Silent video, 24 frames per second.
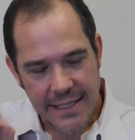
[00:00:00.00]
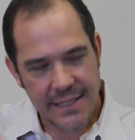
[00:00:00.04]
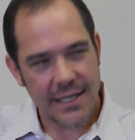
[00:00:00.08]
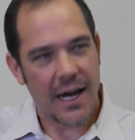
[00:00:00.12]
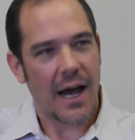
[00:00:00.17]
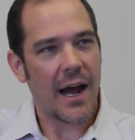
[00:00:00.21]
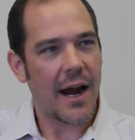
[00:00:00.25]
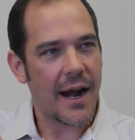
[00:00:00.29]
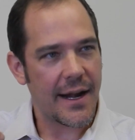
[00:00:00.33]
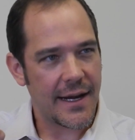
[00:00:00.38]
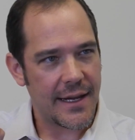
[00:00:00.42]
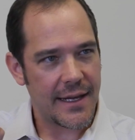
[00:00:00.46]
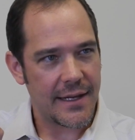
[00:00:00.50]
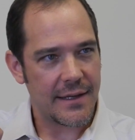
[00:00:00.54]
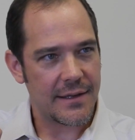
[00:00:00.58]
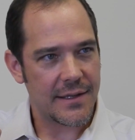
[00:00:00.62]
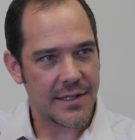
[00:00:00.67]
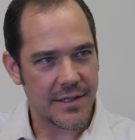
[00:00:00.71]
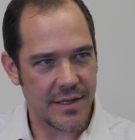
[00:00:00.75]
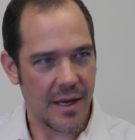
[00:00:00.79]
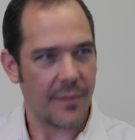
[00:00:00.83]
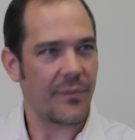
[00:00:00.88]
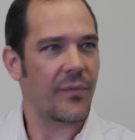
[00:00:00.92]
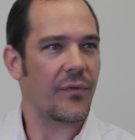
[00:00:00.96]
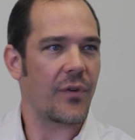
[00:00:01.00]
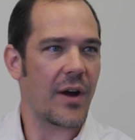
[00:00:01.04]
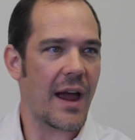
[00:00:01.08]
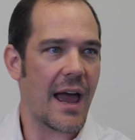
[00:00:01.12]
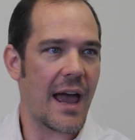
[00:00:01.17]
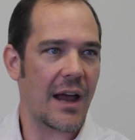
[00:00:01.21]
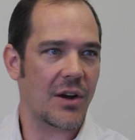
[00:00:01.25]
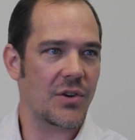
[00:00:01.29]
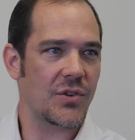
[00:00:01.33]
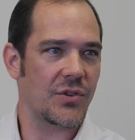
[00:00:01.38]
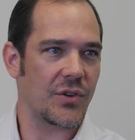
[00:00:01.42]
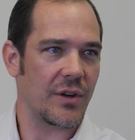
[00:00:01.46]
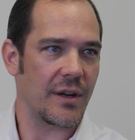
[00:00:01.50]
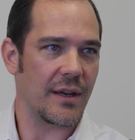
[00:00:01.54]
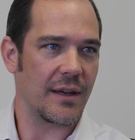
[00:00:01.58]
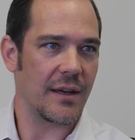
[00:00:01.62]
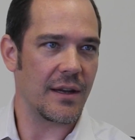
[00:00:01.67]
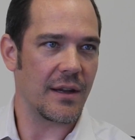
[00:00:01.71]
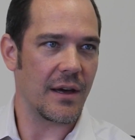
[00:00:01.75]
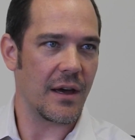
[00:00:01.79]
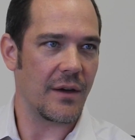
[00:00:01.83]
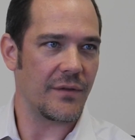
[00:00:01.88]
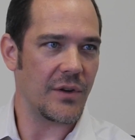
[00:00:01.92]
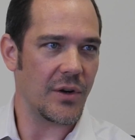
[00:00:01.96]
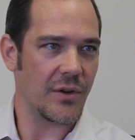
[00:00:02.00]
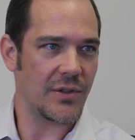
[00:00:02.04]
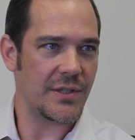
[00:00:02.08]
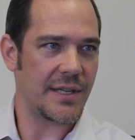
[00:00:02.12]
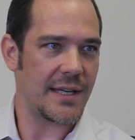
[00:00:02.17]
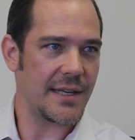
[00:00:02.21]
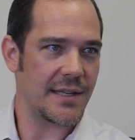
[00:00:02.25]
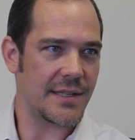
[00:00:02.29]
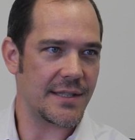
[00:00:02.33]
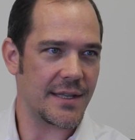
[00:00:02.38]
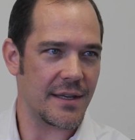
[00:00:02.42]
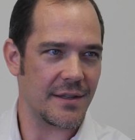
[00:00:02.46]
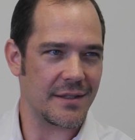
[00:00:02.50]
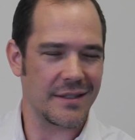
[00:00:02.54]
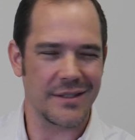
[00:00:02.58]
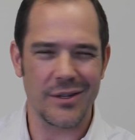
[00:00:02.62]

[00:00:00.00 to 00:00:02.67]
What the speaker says: subfraction of your T cells,